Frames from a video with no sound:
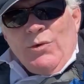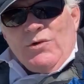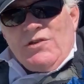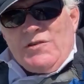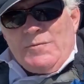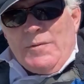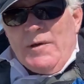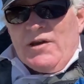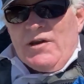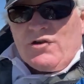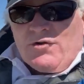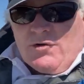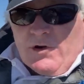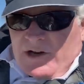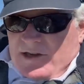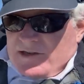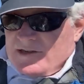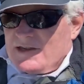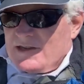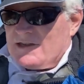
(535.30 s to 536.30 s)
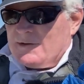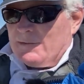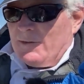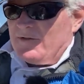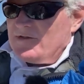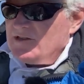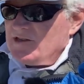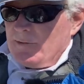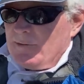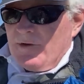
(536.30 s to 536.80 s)
which has been a criticism
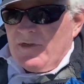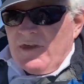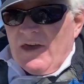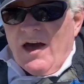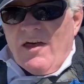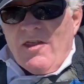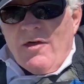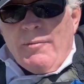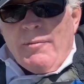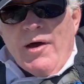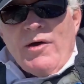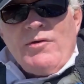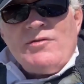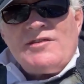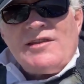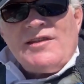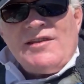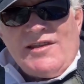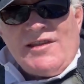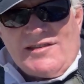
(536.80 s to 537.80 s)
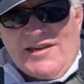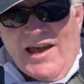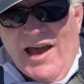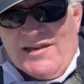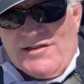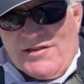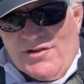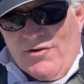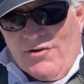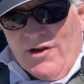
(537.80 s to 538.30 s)
of some of the other boats in this
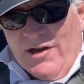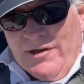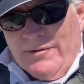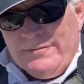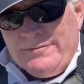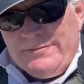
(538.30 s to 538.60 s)
category.